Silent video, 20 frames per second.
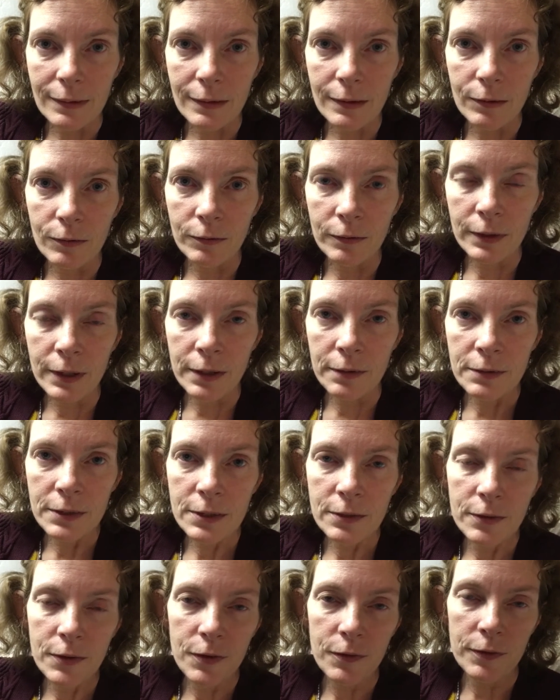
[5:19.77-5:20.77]
When I was
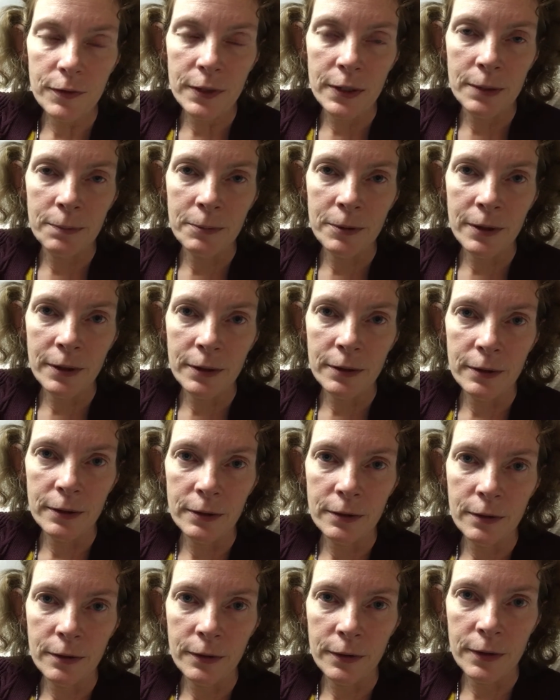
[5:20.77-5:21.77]
going through chemo, I couldn't
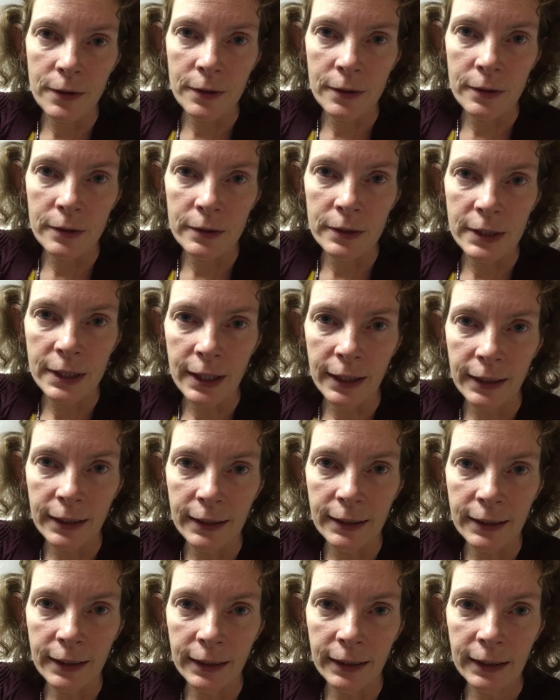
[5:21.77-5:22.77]
hold the little tiny
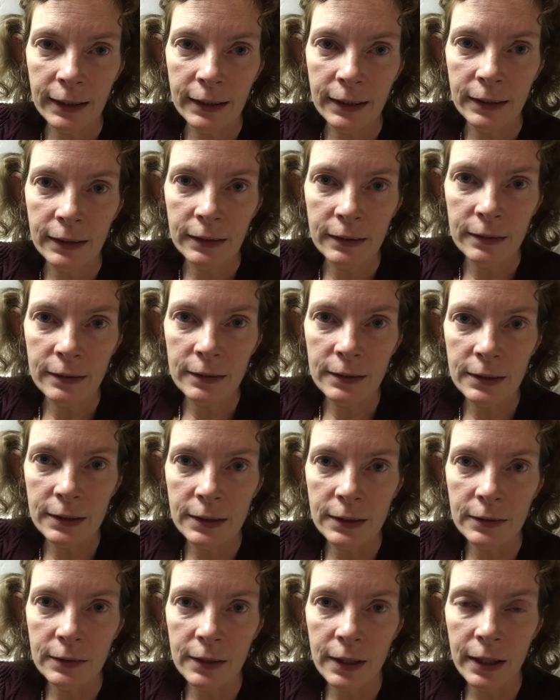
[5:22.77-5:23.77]
needles,
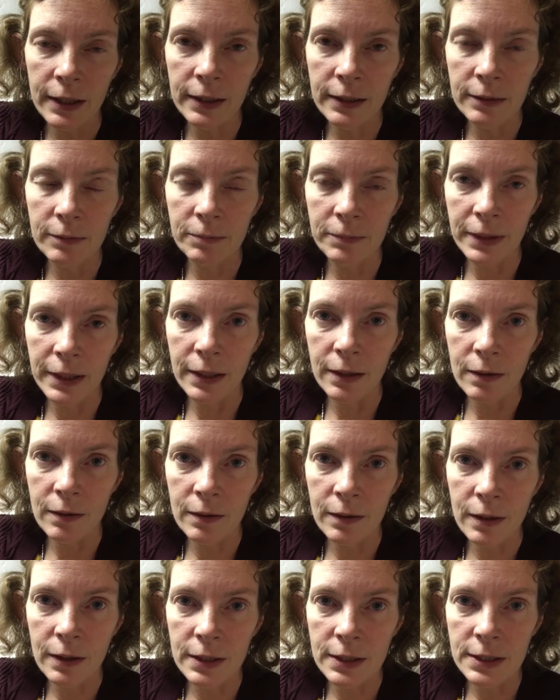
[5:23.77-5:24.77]
so I made a
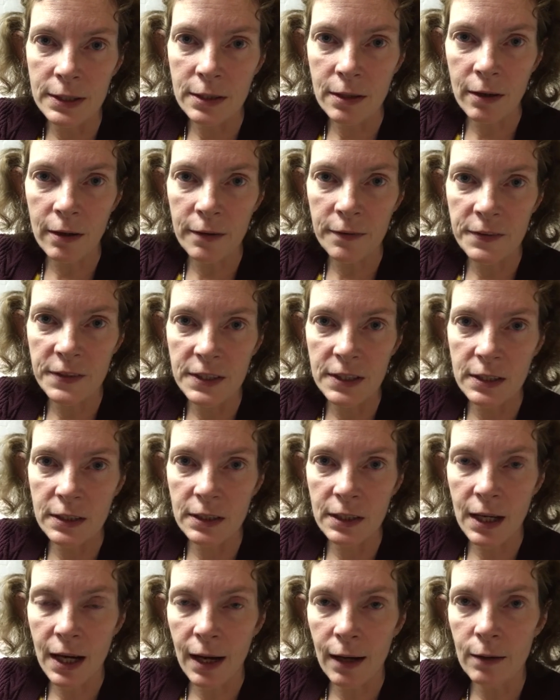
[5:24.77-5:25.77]
lot of scarves and
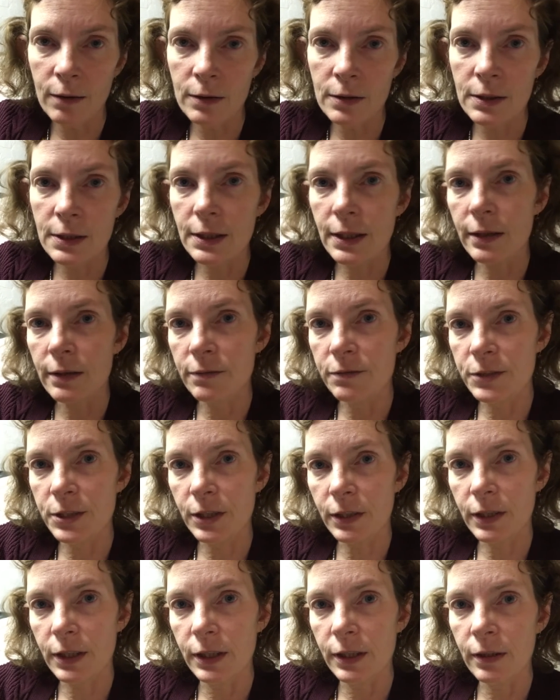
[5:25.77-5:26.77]
cowls out of
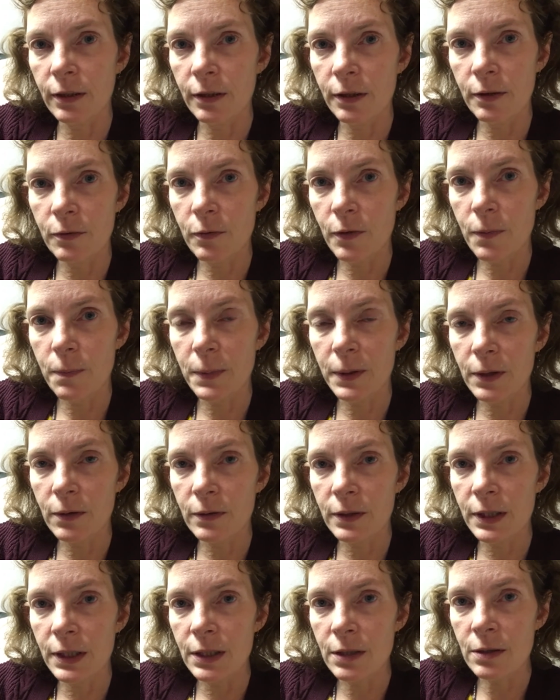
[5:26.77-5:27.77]
chunky yarn with bigger
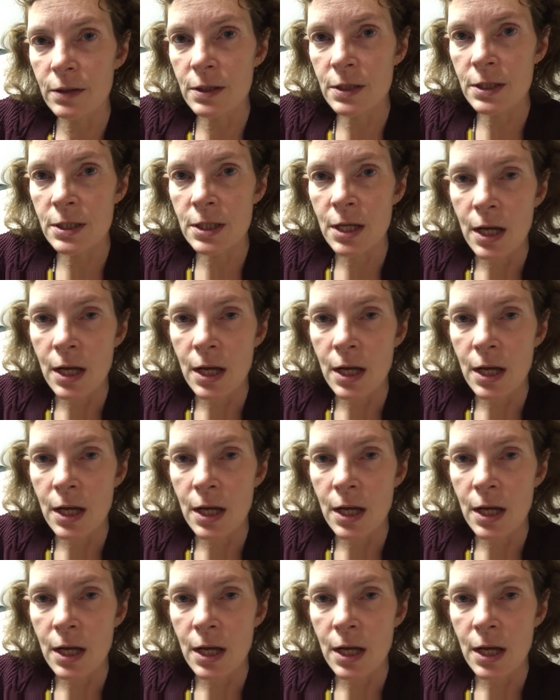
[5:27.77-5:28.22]
needles.